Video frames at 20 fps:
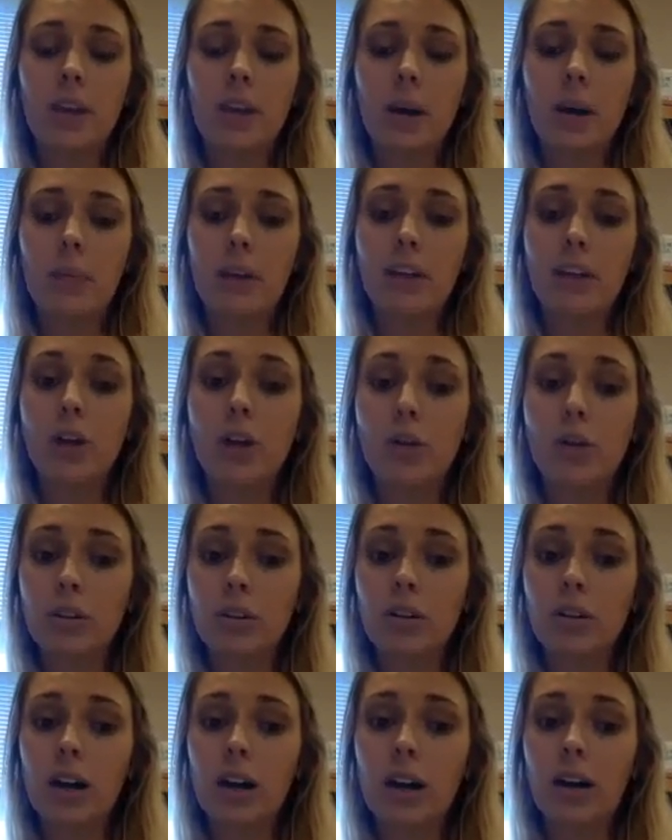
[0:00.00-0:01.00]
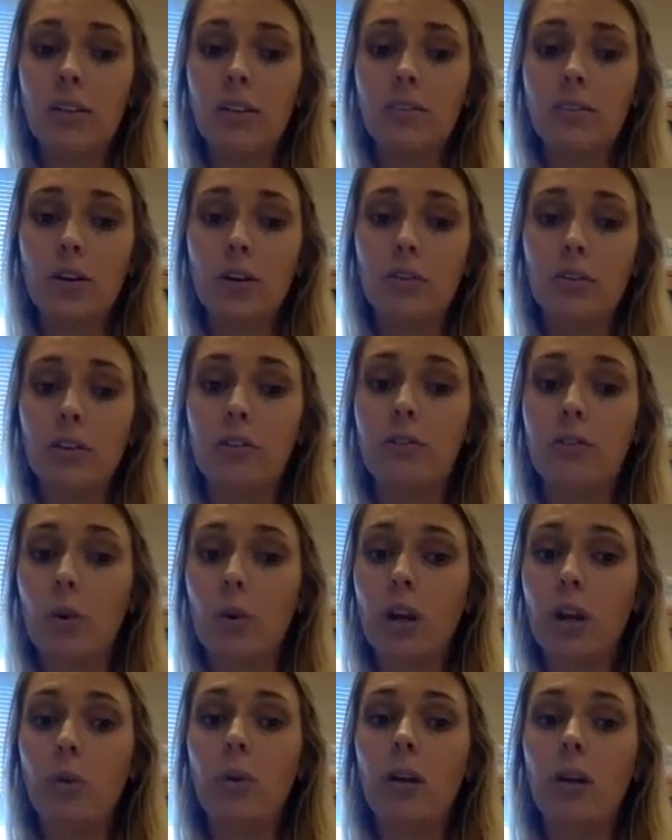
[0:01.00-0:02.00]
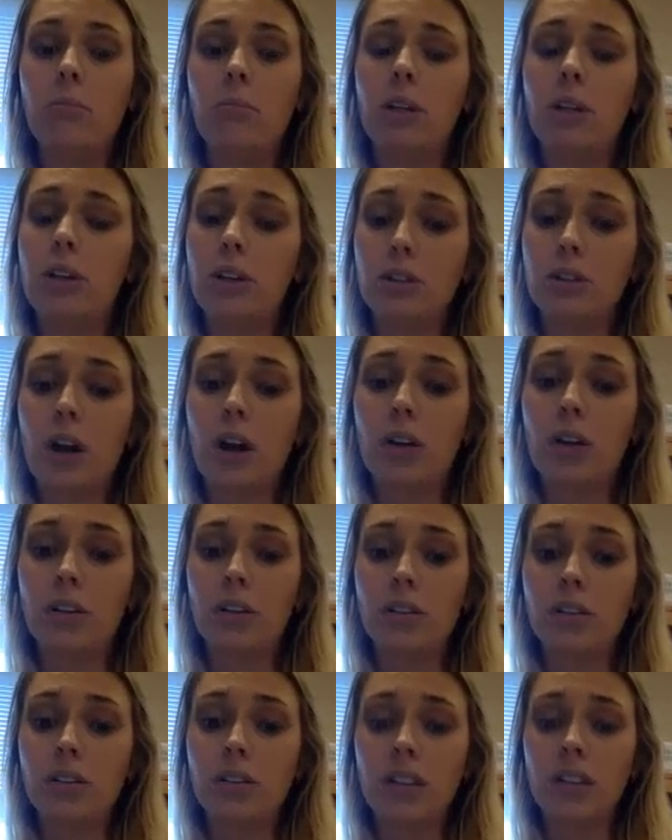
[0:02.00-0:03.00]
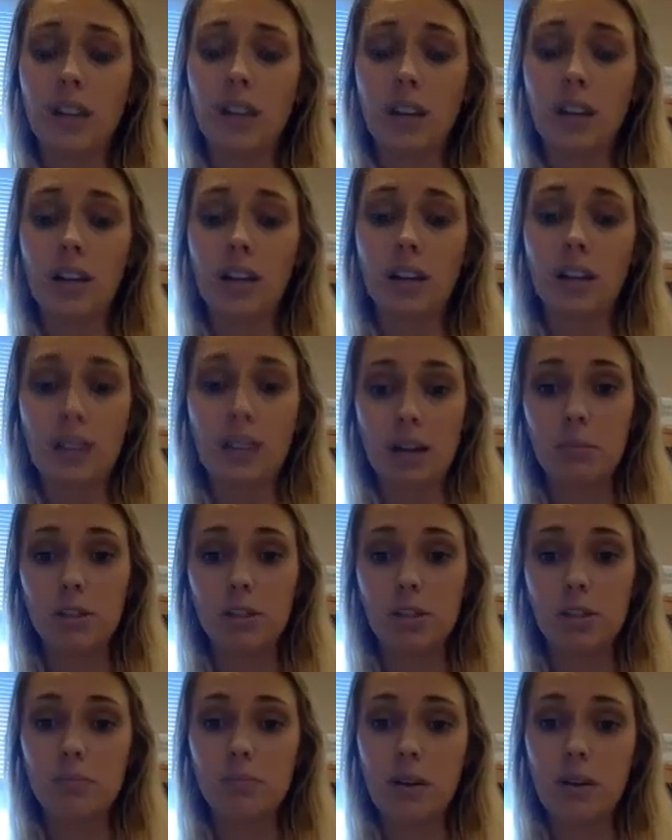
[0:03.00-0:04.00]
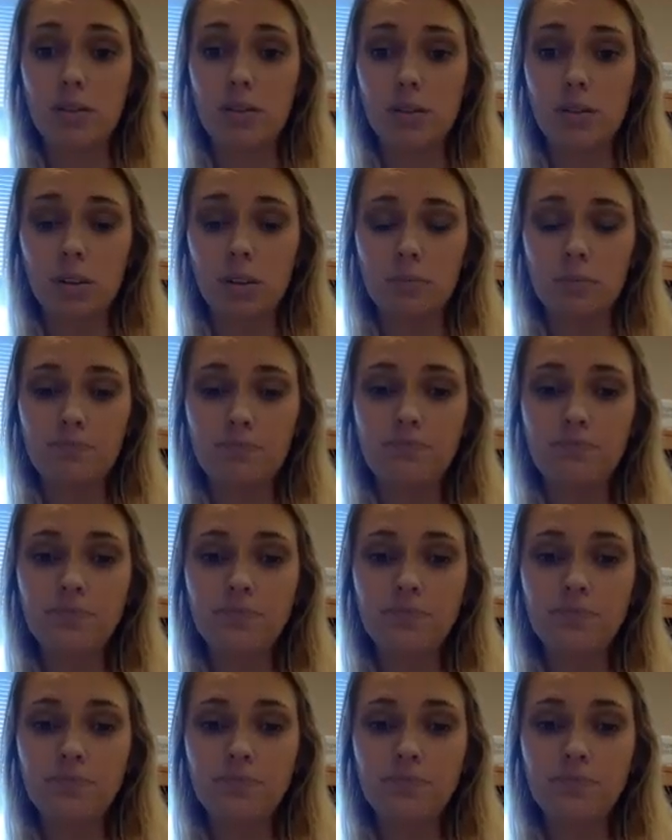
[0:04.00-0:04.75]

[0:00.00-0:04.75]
a total of over $41 million in damages by the school.